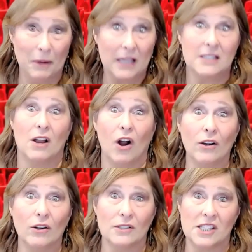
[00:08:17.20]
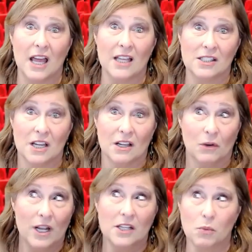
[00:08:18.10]
Because Arnold says,
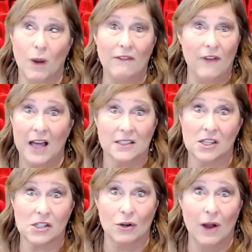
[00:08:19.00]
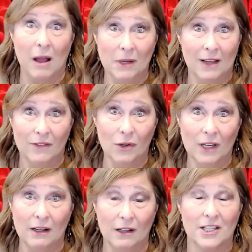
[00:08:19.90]
when his wife asks, how many have you
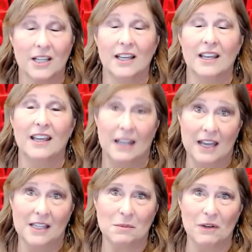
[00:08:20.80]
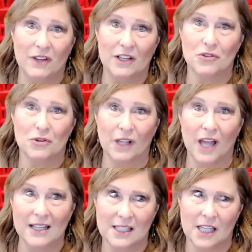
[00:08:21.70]
killed in his movie in True
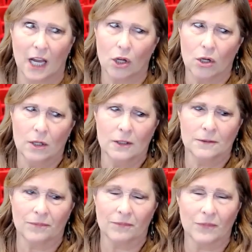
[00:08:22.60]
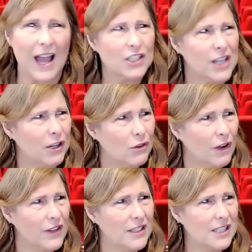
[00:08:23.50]
Lies? He's like, actually, I don't
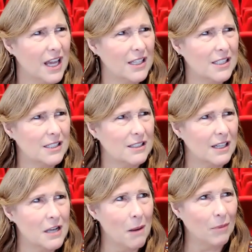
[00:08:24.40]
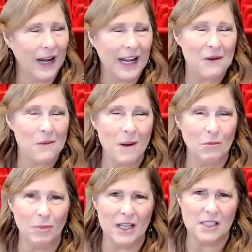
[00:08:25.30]
know if he says a number. I can't
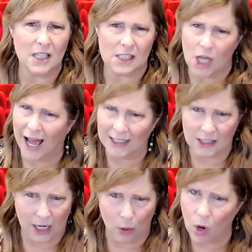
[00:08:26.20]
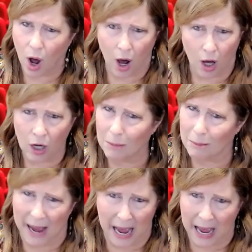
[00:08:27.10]
remember, but he says, and they were all
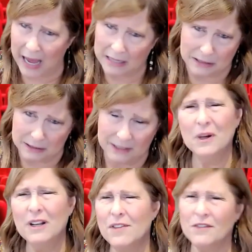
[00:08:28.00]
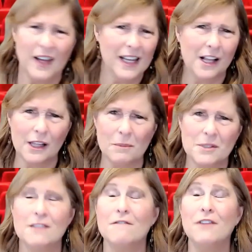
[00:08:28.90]
bad. One of the funny
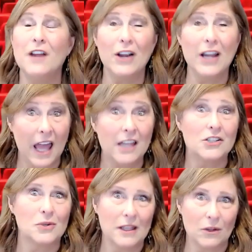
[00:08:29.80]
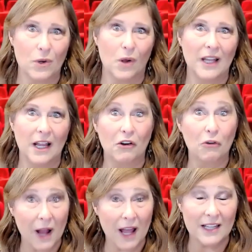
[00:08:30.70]
clips at the very end during the rolling
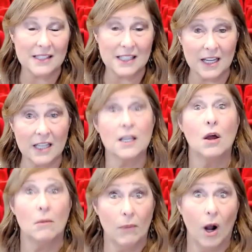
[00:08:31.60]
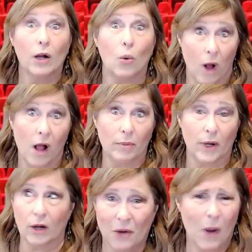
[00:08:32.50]
credits is Mark
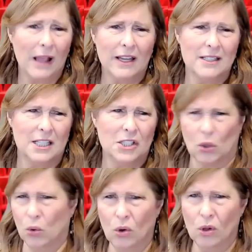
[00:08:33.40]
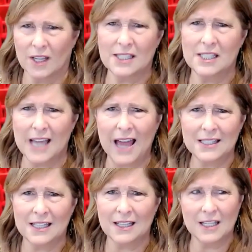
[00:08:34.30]
Wahlberg. While he's this cool
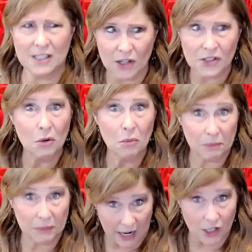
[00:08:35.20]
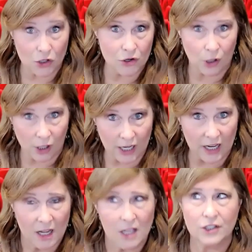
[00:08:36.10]
assassin, he's also kind of
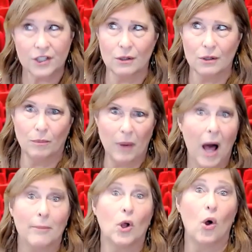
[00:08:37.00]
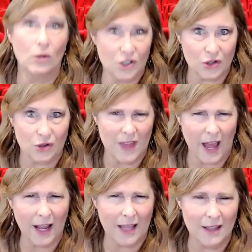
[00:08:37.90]
nerdy to pop culture and
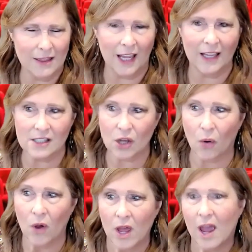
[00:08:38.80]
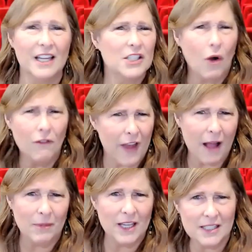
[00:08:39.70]
that kind of thing. And so his whole
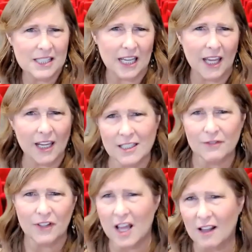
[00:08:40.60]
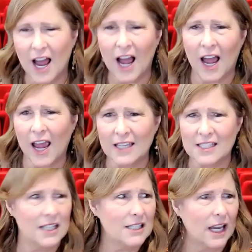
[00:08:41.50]
family is singing to Vanilla
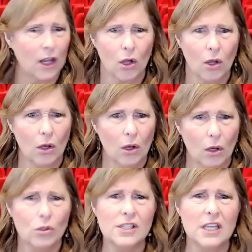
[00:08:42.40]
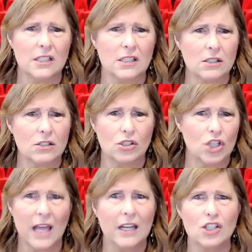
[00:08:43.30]
Ice, and he's like, who's this?
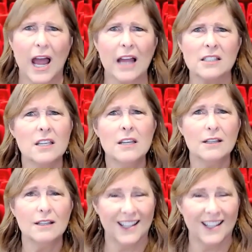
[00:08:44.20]
Janet Jackson?